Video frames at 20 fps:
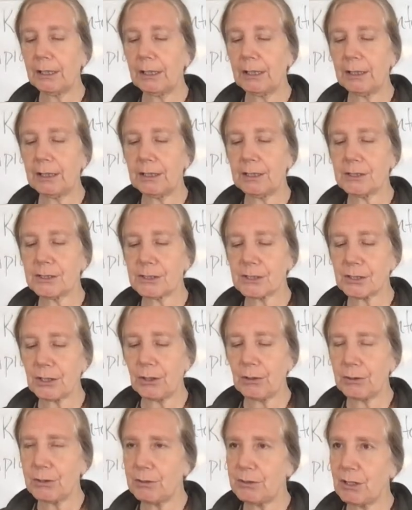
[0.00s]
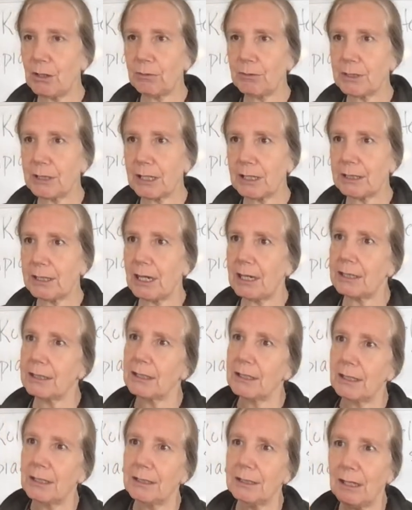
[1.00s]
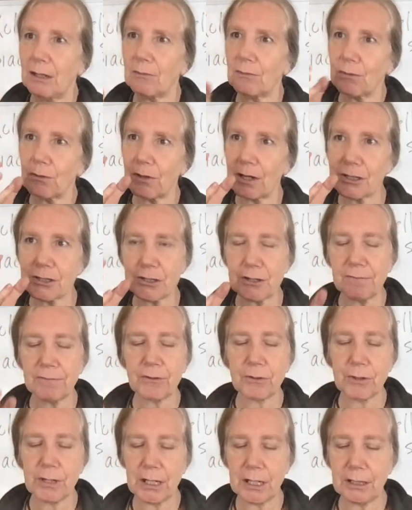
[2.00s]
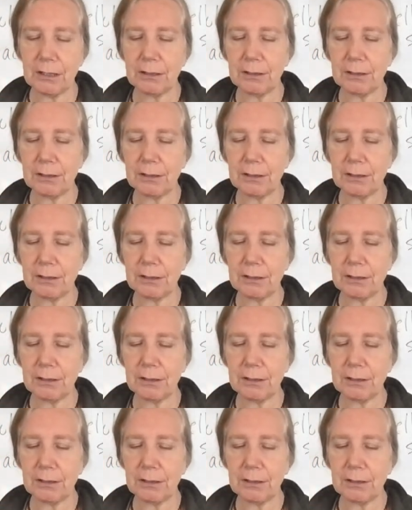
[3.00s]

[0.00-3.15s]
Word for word: Uh, so you don't get that, that rush of green.